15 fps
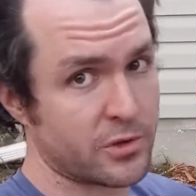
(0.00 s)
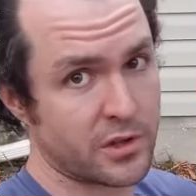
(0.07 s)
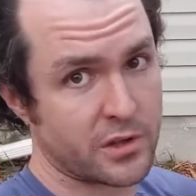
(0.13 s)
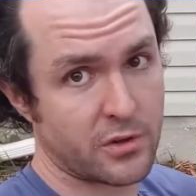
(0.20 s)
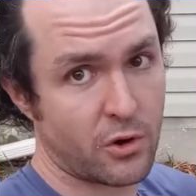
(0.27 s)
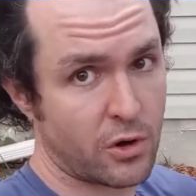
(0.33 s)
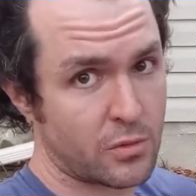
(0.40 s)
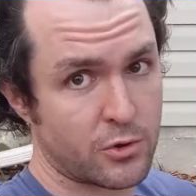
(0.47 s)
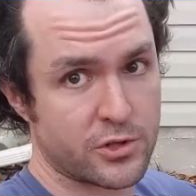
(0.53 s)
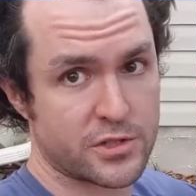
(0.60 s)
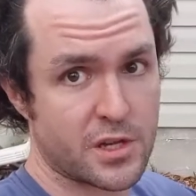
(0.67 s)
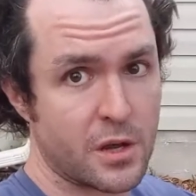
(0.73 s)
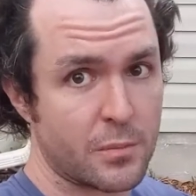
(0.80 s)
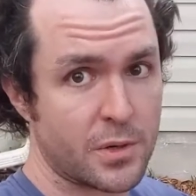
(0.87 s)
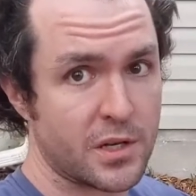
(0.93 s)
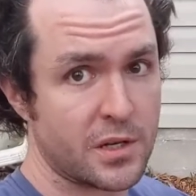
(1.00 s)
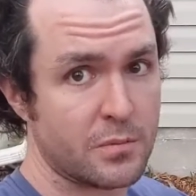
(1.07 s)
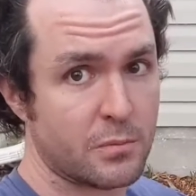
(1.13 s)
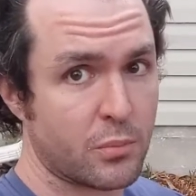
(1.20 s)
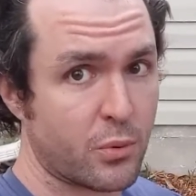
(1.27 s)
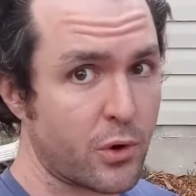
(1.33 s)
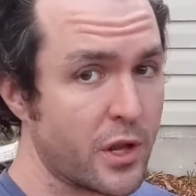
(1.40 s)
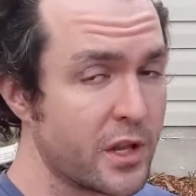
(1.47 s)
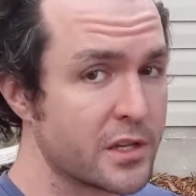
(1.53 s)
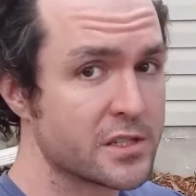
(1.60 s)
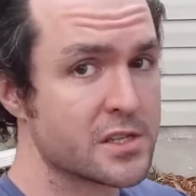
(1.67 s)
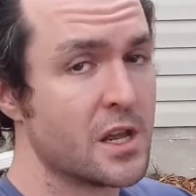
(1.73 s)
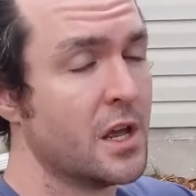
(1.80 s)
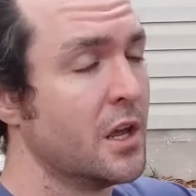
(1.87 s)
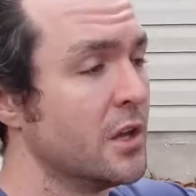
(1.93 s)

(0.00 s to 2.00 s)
that the arborist company brings